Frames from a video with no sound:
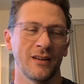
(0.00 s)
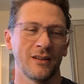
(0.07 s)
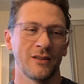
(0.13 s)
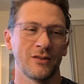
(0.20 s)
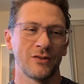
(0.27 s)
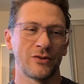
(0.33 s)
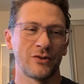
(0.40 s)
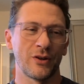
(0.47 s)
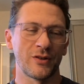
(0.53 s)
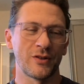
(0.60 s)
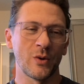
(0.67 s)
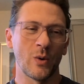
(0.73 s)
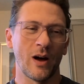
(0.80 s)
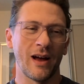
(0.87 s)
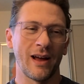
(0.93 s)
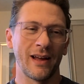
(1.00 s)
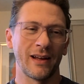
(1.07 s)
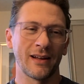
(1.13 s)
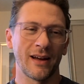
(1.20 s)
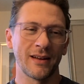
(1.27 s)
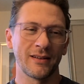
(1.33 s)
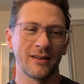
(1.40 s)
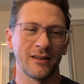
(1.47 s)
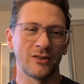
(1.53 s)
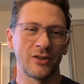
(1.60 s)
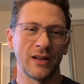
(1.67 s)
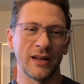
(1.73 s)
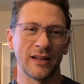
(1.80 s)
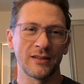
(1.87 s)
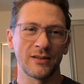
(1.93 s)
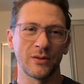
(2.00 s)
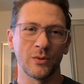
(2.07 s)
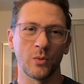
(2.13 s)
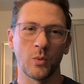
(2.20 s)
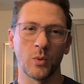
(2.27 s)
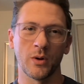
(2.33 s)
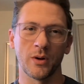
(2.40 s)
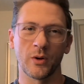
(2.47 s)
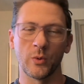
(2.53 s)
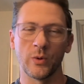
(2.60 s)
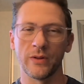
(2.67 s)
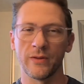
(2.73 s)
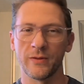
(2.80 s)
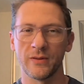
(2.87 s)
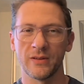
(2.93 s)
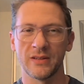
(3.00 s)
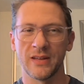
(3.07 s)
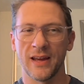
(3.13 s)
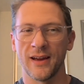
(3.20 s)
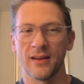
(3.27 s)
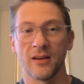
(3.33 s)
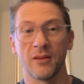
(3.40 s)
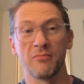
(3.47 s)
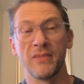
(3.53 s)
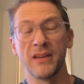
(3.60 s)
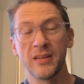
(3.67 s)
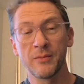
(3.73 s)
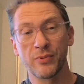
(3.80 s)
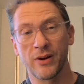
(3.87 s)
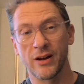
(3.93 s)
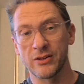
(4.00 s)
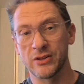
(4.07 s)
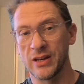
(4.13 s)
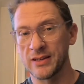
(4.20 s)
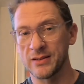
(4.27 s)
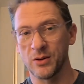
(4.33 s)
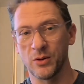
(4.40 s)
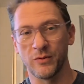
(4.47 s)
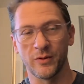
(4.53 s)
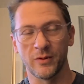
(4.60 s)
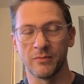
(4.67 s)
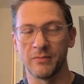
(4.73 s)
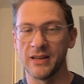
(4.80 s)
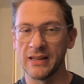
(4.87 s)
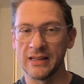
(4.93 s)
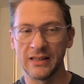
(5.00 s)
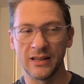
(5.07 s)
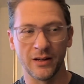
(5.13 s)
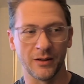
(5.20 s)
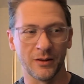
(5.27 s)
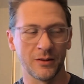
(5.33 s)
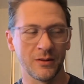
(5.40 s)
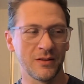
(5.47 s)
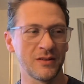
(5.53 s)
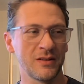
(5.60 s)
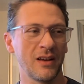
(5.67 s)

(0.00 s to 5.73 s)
Sure. So I got a chance to work with Dan on many projects over many years,